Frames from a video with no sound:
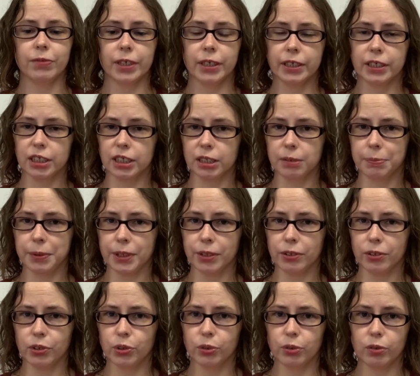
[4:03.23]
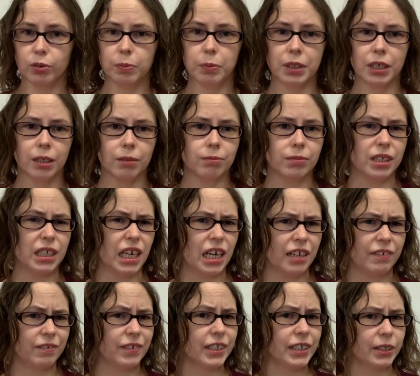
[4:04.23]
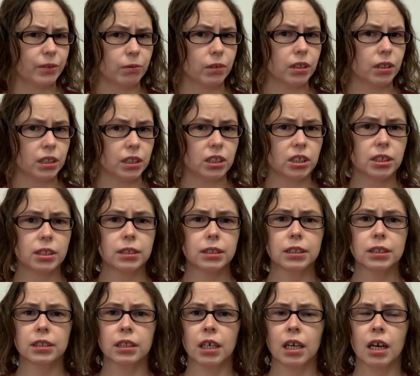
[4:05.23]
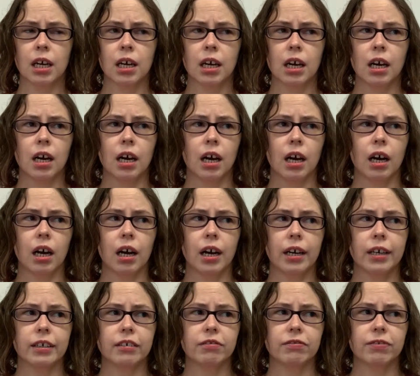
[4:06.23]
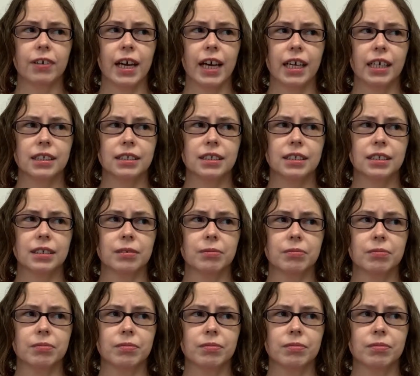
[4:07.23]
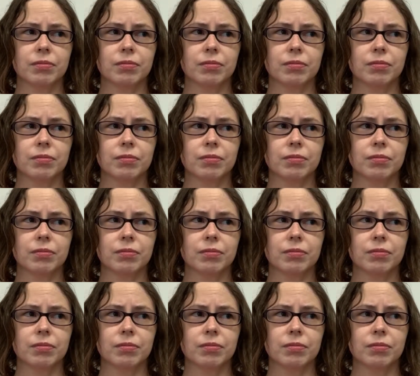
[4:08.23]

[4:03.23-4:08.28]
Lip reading: very spiritual, but I'm not very religious. I've had some